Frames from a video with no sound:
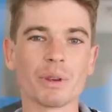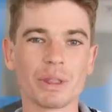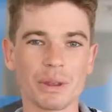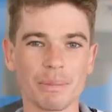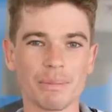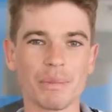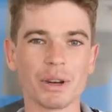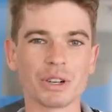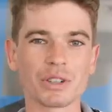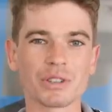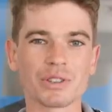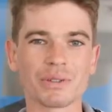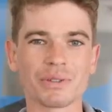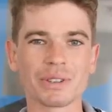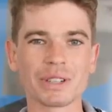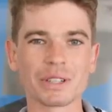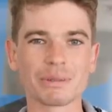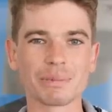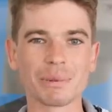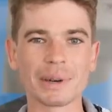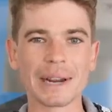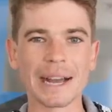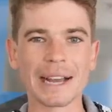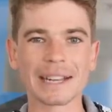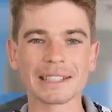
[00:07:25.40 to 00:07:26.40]
with a bunch of
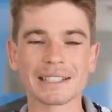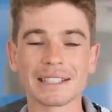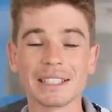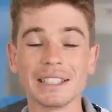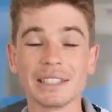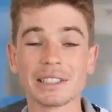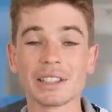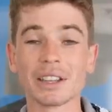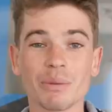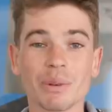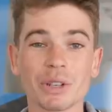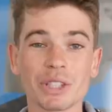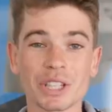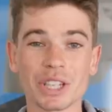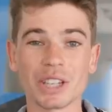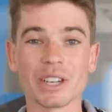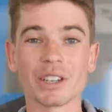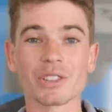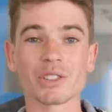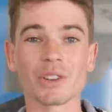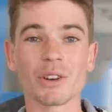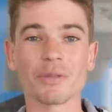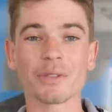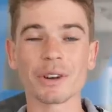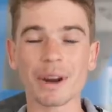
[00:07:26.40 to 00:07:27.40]
his Bugattis, which he
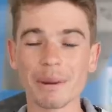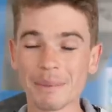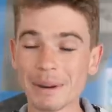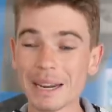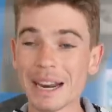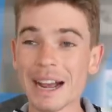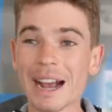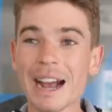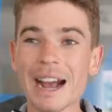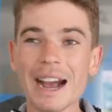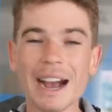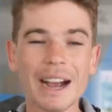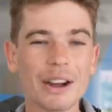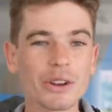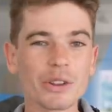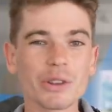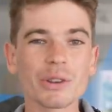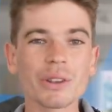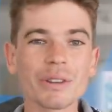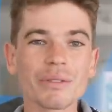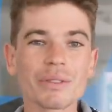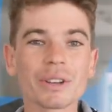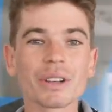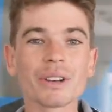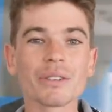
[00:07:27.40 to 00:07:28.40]
does often. I mean, how
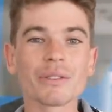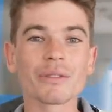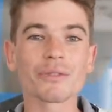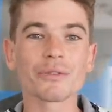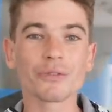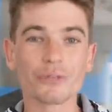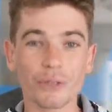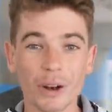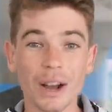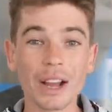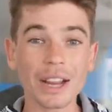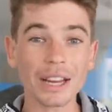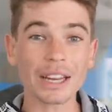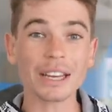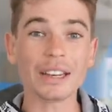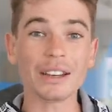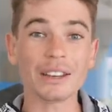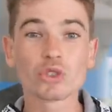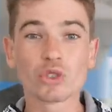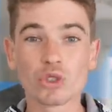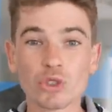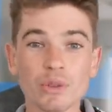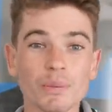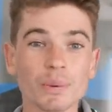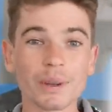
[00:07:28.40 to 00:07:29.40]
you even
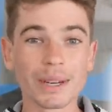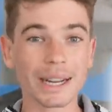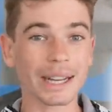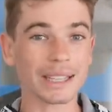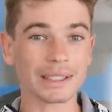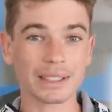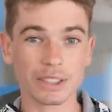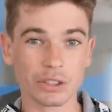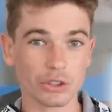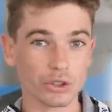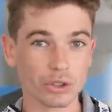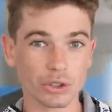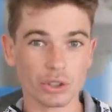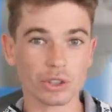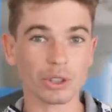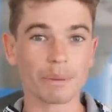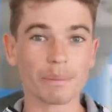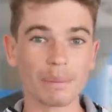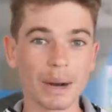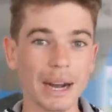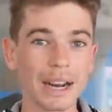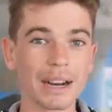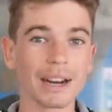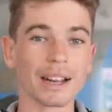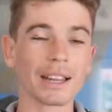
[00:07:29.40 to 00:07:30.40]
find two Bugattis just to
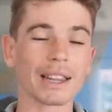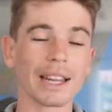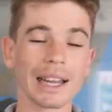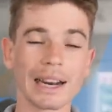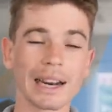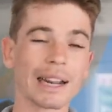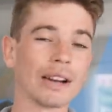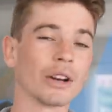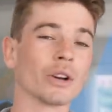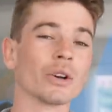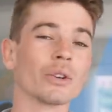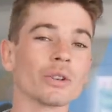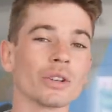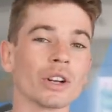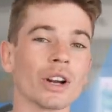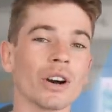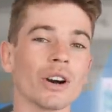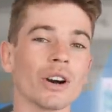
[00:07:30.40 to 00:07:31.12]
buy like that, I don't